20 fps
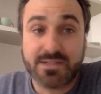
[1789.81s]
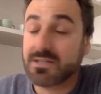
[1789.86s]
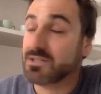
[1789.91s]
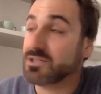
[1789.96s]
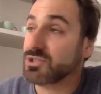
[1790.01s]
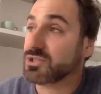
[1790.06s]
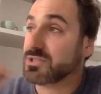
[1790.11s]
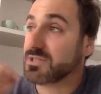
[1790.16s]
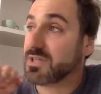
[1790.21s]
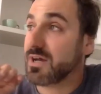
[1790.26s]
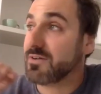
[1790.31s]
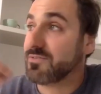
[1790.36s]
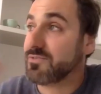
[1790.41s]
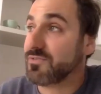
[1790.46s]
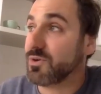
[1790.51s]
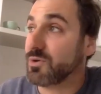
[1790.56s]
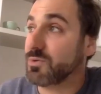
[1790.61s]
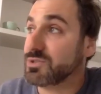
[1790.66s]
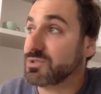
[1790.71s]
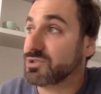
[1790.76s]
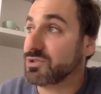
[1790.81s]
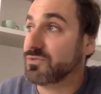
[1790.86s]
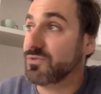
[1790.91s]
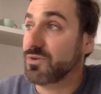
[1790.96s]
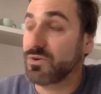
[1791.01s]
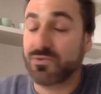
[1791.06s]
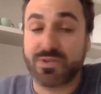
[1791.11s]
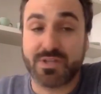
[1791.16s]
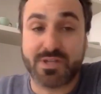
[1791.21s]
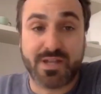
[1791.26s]
and just start throwing stuff
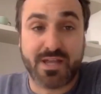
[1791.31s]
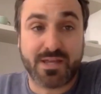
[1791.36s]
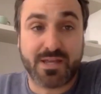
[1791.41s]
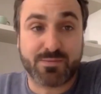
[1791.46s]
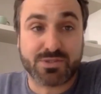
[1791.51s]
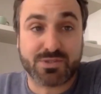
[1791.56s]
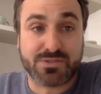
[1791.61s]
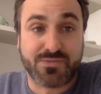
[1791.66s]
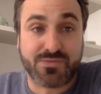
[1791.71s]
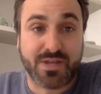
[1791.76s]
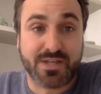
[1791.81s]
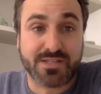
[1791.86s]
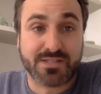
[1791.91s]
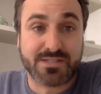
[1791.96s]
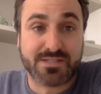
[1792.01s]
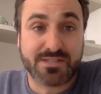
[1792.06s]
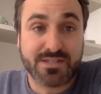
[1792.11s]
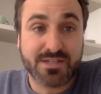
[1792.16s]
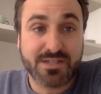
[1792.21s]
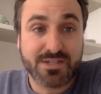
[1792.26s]
over the neighbour's fence.